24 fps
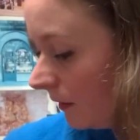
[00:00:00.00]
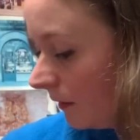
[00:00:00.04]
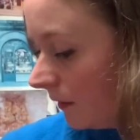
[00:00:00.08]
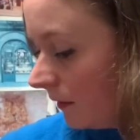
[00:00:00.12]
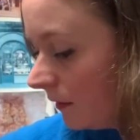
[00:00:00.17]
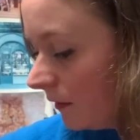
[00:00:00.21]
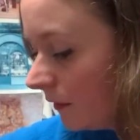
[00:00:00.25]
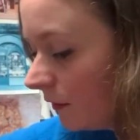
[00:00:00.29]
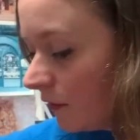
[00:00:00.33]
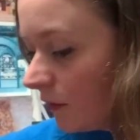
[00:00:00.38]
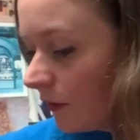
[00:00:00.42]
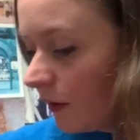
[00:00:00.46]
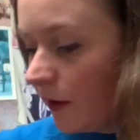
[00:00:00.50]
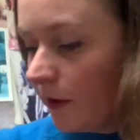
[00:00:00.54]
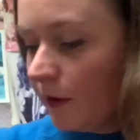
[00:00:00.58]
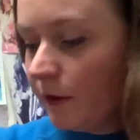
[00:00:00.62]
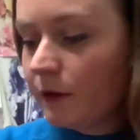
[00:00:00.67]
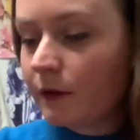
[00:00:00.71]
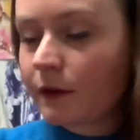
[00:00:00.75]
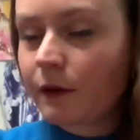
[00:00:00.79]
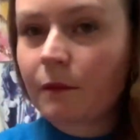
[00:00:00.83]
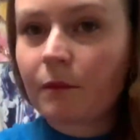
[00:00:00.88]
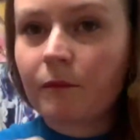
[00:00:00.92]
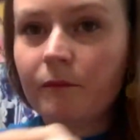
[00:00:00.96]
So
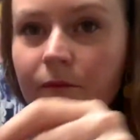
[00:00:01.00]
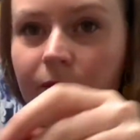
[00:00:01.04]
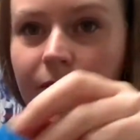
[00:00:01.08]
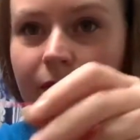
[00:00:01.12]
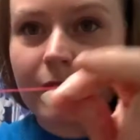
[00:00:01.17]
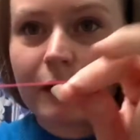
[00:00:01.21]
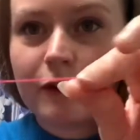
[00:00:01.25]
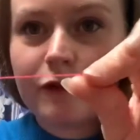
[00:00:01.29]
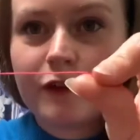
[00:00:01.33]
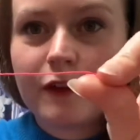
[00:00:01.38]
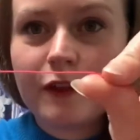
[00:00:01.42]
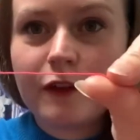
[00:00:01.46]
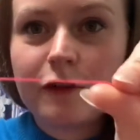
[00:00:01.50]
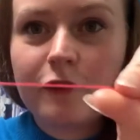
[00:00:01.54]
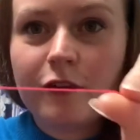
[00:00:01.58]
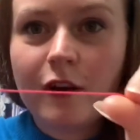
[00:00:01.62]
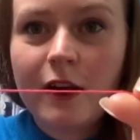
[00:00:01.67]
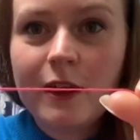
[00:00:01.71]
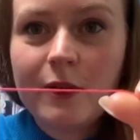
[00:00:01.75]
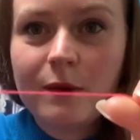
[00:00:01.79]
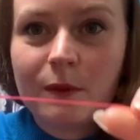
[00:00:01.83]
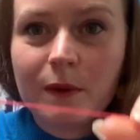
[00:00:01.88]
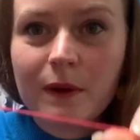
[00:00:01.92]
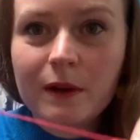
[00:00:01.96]
for the
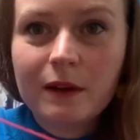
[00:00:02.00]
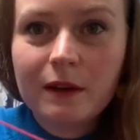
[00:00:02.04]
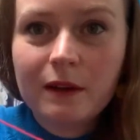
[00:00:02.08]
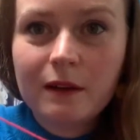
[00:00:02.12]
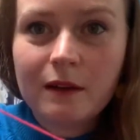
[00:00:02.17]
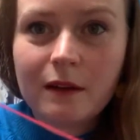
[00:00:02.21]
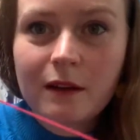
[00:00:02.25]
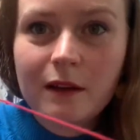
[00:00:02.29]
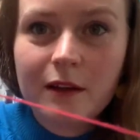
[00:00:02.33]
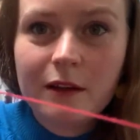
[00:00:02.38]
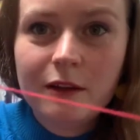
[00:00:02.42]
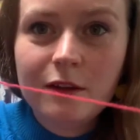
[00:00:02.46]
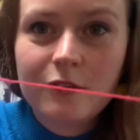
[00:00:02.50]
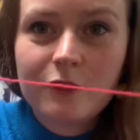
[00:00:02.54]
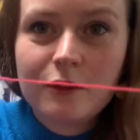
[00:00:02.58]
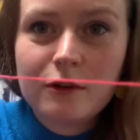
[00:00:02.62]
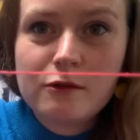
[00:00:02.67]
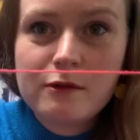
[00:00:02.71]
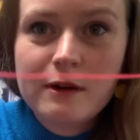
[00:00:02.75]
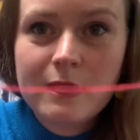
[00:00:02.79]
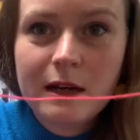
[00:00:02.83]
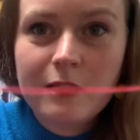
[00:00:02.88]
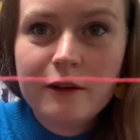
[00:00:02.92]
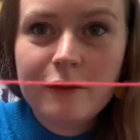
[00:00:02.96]
fine one, I used a
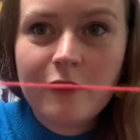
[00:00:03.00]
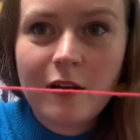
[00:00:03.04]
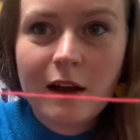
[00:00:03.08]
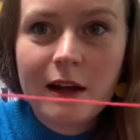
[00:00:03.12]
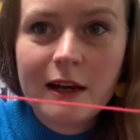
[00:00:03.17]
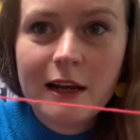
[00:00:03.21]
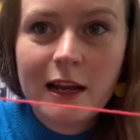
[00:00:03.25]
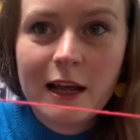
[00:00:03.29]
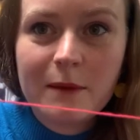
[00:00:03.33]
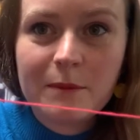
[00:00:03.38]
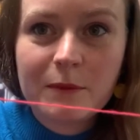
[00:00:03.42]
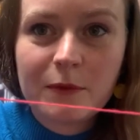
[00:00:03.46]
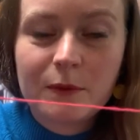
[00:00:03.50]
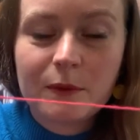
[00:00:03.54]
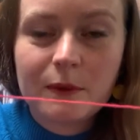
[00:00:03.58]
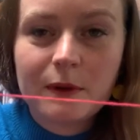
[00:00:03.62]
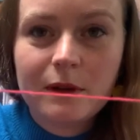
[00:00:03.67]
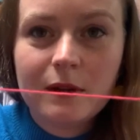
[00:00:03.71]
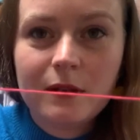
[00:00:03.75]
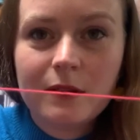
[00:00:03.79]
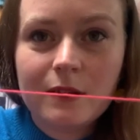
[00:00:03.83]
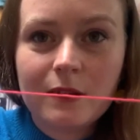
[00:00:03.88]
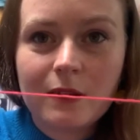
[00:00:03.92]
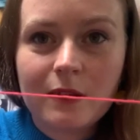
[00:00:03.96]
really fine
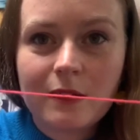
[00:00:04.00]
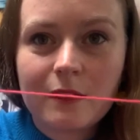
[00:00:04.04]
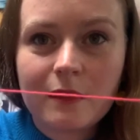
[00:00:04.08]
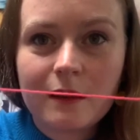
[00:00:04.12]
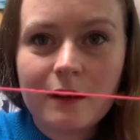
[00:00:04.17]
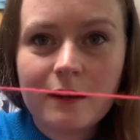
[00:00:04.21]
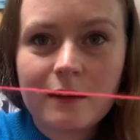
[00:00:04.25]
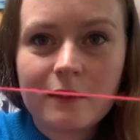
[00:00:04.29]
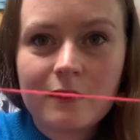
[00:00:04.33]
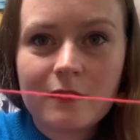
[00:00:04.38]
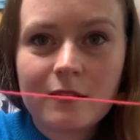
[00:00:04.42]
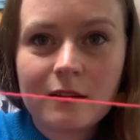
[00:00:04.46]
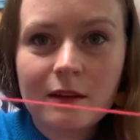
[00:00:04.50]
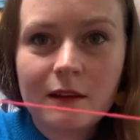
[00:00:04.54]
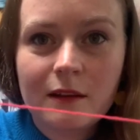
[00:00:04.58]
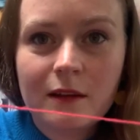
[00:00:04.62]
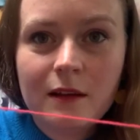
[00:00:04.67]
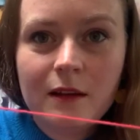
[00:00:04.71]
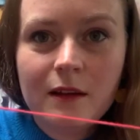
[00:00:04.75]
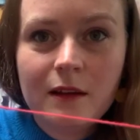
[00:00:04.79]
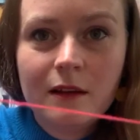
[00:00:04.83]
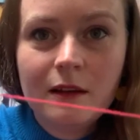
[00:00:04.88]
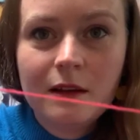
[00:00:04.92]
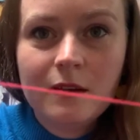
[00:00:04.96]
lambswool like this.
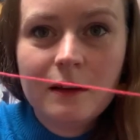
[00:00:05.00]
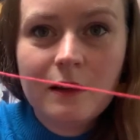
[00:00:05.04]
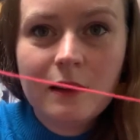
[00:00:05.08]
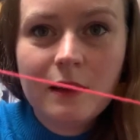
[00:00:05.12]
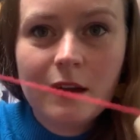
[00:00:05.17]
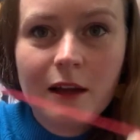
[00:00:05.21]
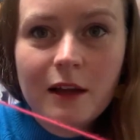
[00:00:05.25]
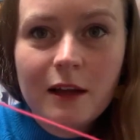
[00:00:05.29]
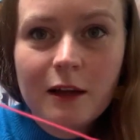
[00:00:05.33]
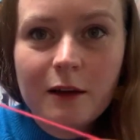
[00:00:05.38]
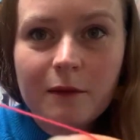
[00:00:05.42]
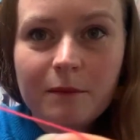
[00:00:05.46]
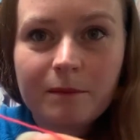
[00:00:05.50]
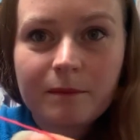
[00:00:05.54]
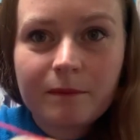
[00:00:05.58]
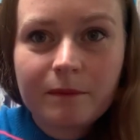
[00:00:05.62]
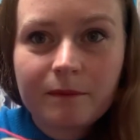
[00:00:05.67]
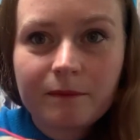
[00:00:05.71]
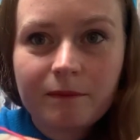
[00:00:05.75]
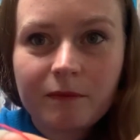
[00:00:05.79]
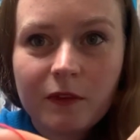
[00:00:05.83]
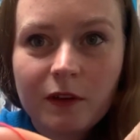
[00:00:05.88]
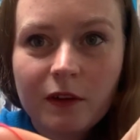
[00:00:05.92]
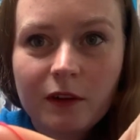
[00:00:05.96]

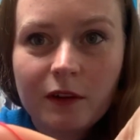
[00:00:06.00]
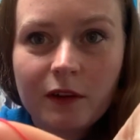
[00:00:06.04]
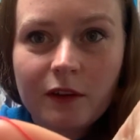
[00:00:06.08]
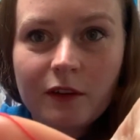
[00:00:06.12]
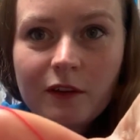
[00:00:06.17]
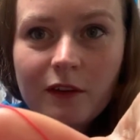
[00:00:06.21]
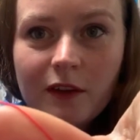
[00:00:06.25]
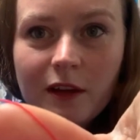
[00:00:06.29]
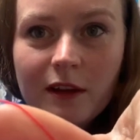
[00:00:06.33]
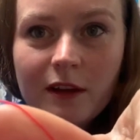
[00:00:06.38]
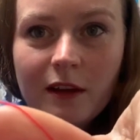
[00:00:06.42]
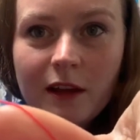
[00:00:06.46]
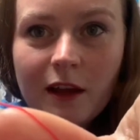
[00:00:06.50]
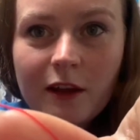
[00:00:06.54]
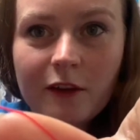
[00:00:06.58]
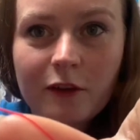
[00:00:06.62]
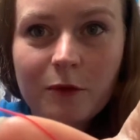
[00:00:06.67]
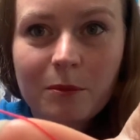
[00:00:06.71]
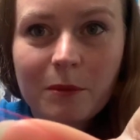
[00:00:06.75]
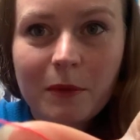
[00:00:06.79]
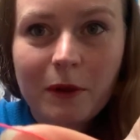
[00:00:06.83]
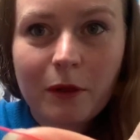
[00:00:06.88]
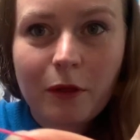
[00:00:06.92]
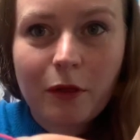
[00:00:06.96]
You can see it against
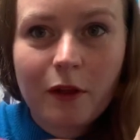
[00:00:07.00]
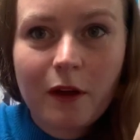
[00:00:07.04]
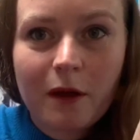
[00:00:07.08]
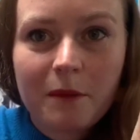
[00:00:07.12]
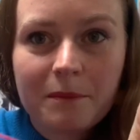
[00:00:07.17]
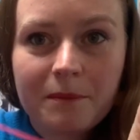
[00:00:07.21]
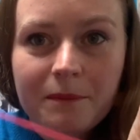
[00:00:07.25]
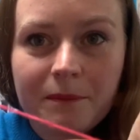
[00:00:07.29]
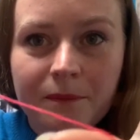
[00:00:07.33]
my thumb.